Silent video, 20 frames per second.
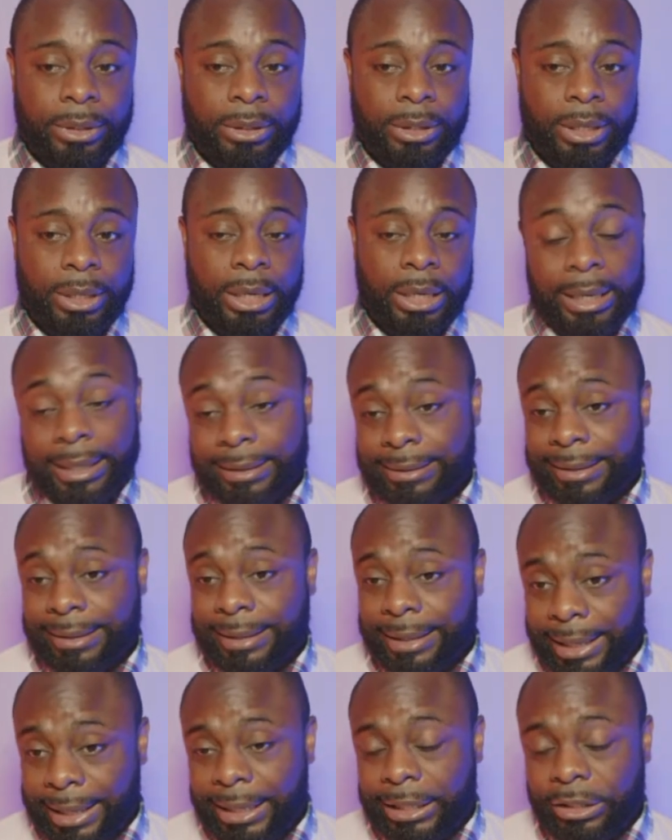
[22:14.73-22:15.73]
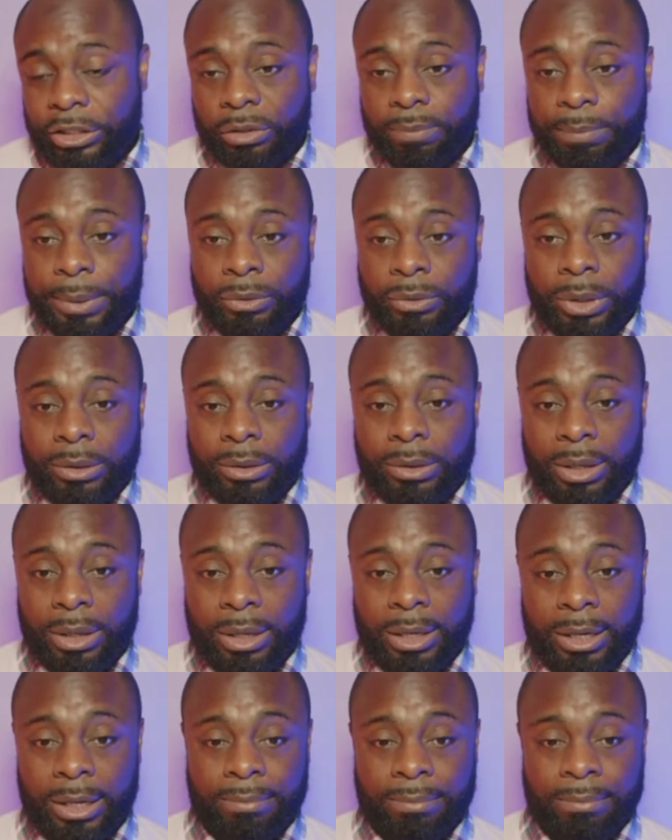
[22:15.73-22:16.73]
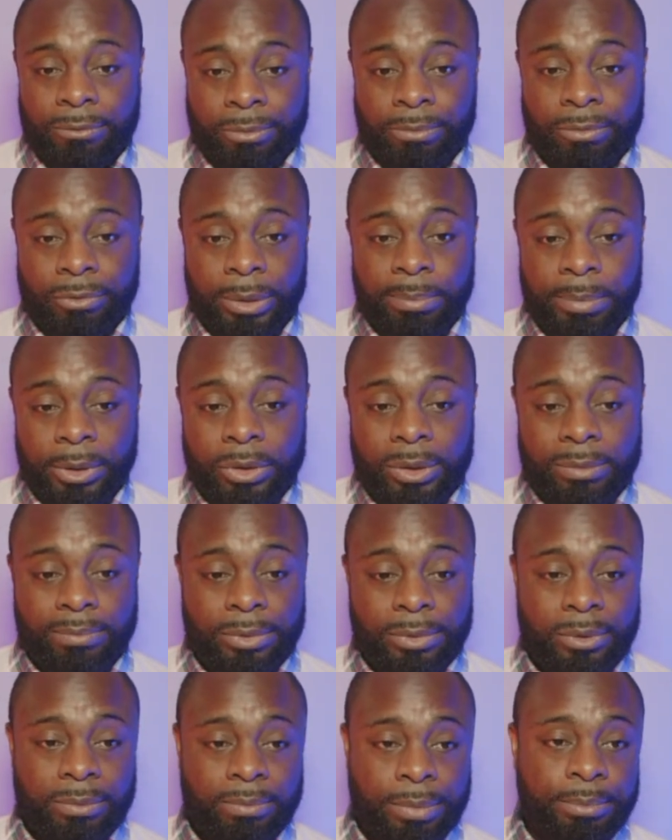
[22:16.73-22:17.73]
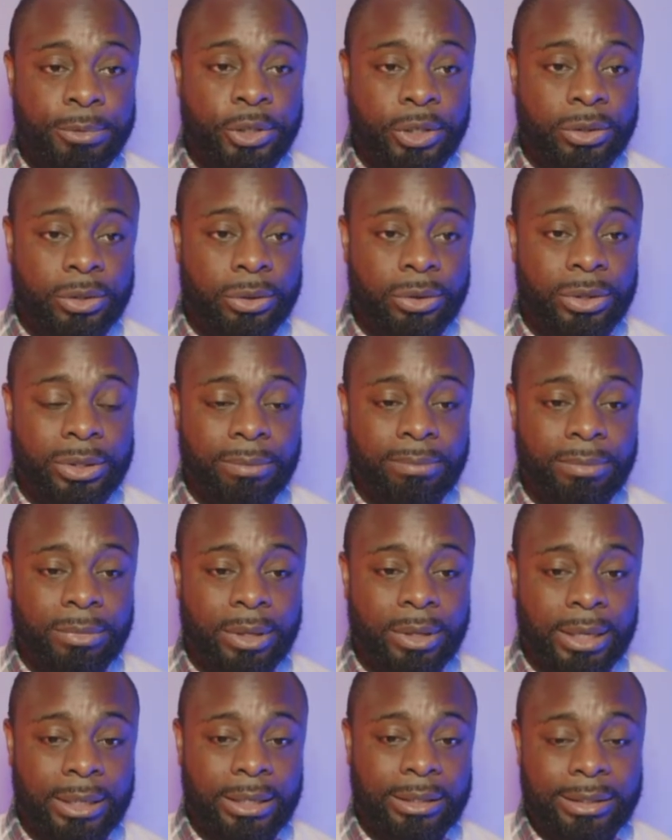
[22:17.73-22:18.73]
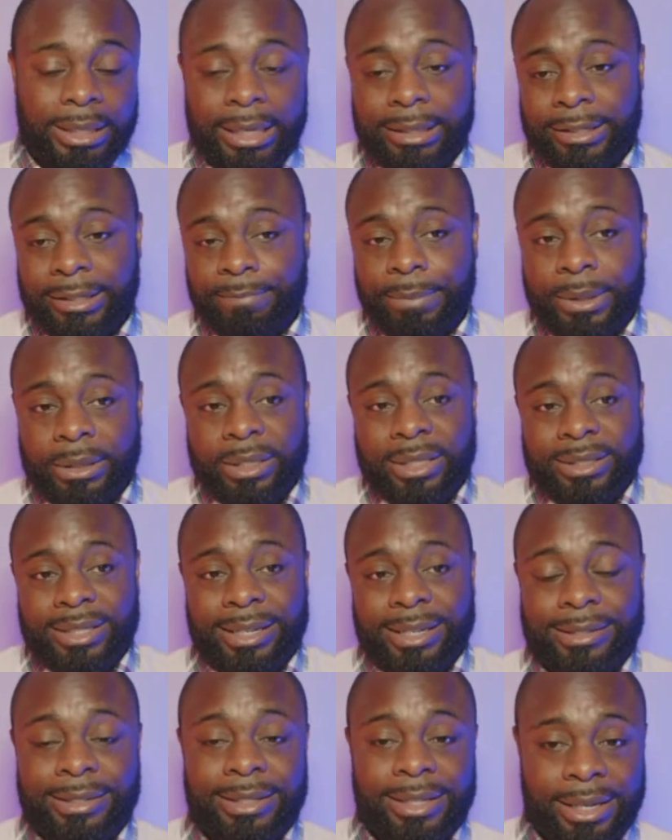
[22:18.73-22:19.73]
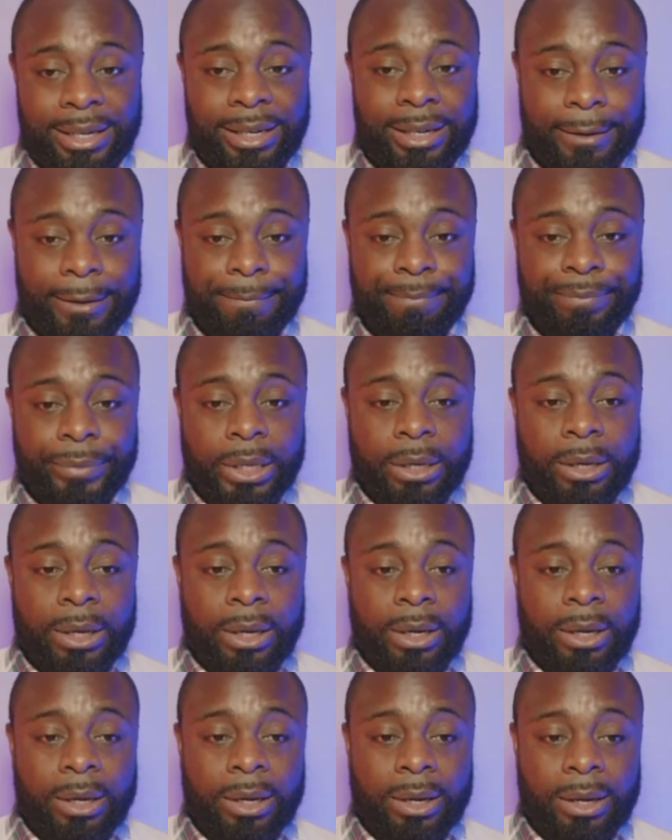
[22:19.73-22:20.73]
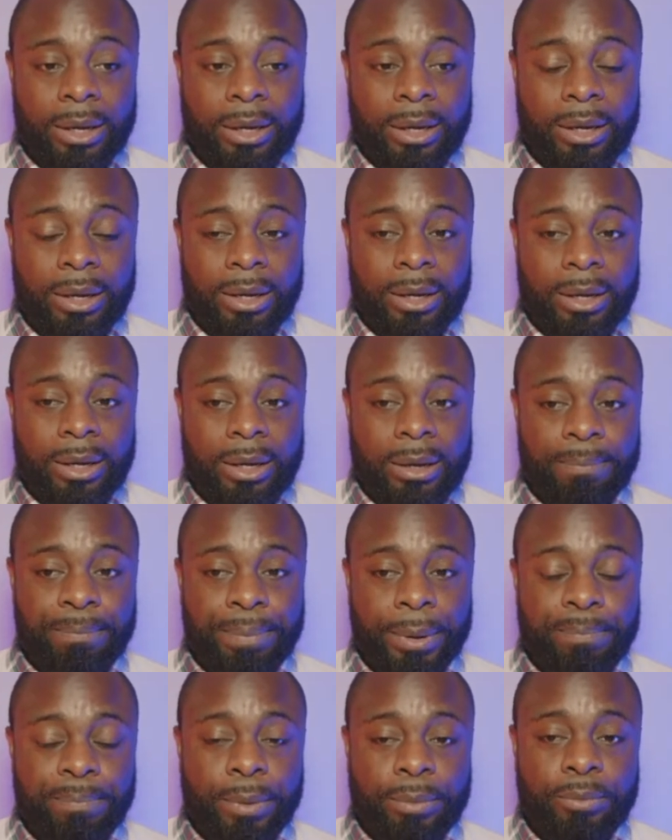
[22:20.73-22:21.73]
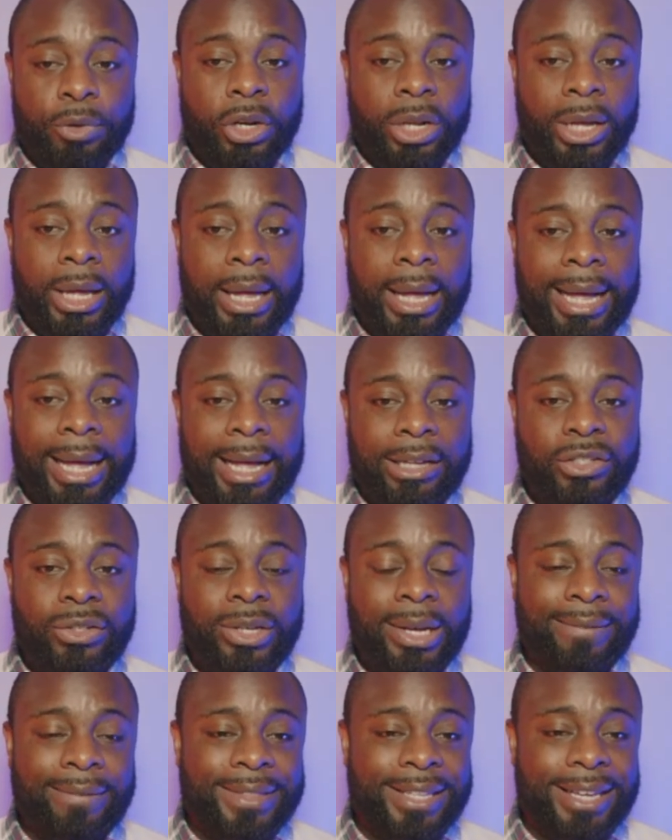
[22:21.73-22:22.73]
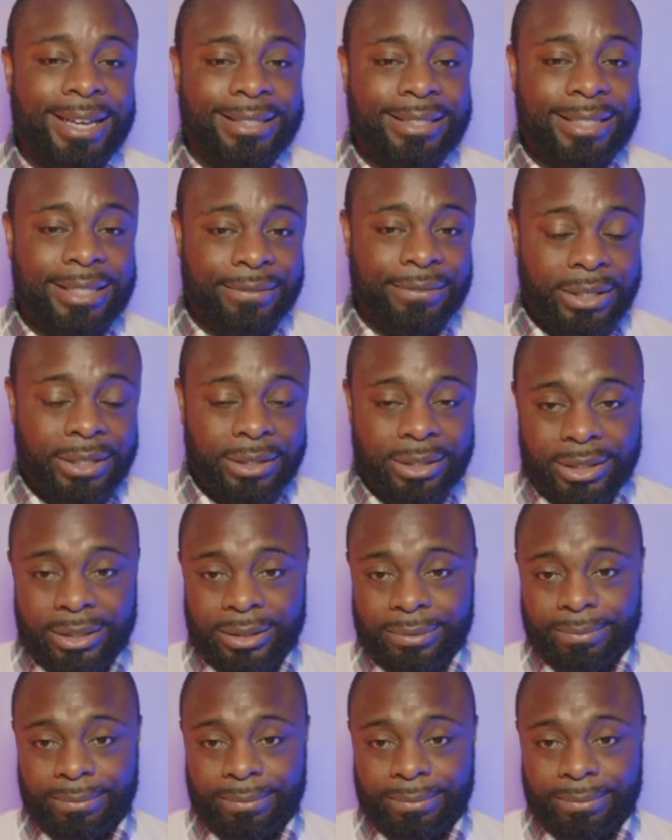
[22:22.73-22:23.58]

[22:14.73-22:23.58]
It is a key to building, rebuilding Bermuda tourism. Like, incentive business is key. But Bermuda has to have the activities.